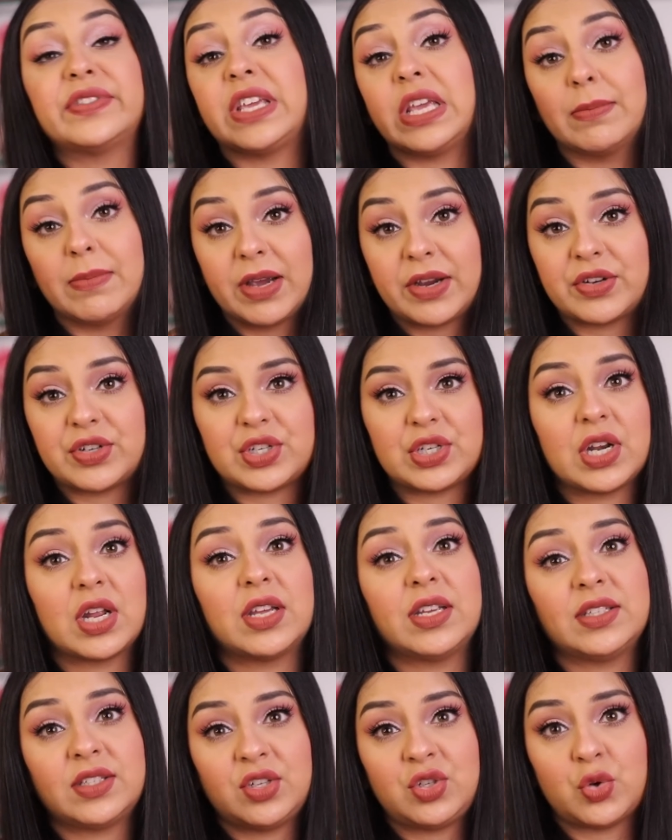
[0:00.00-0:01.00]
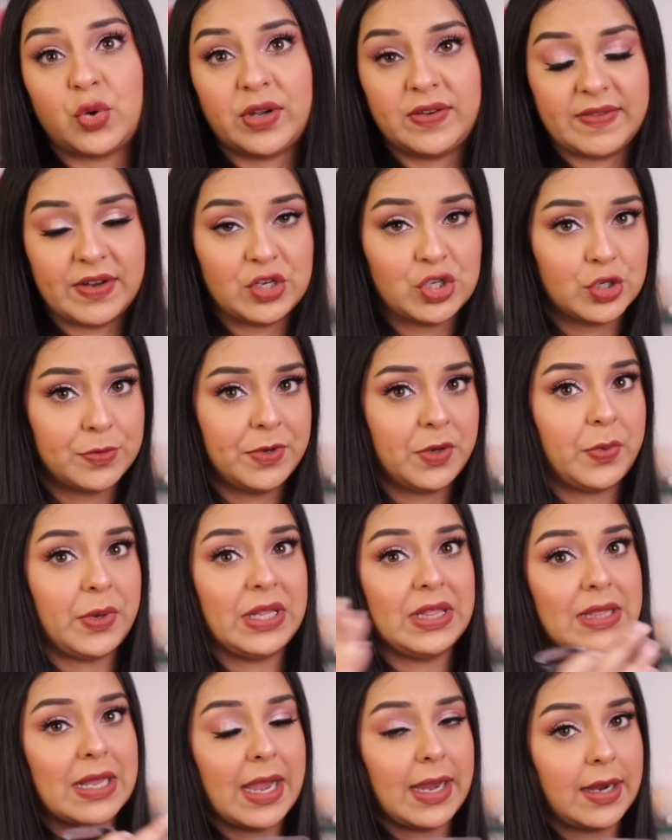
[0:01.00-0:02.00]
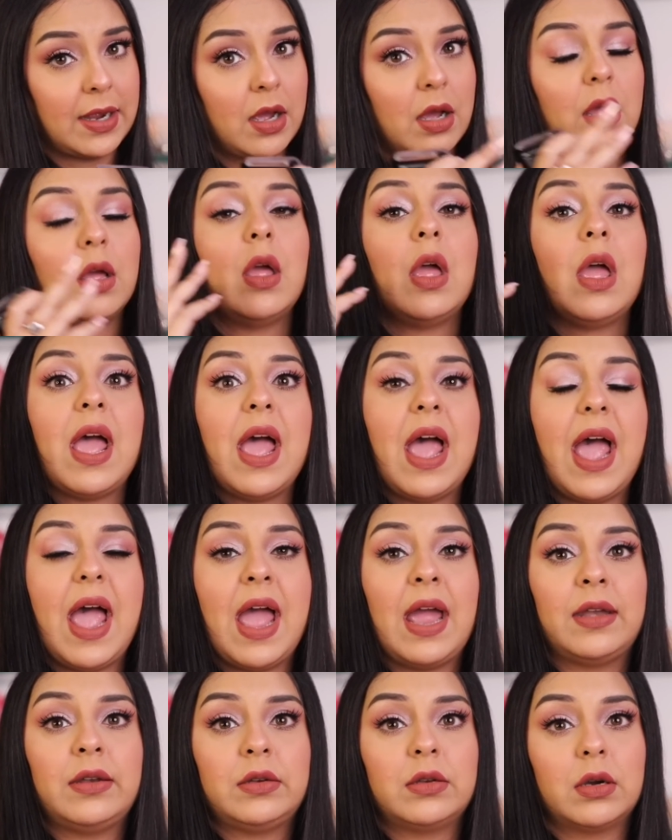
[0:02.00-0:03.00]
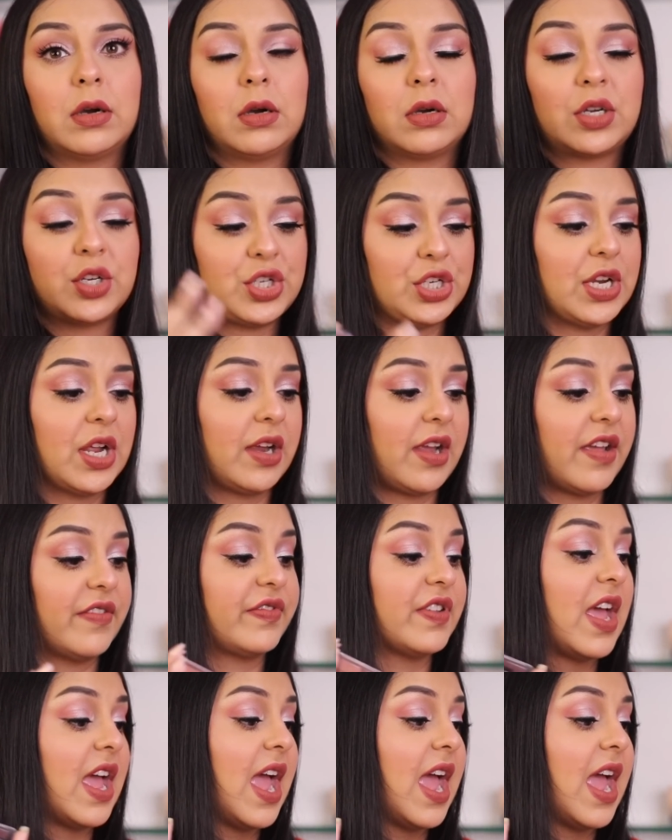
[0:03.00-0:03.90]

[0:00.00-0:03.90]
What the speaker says: K by Katrina is a joint venture between Nykaa and Katrina Kaif.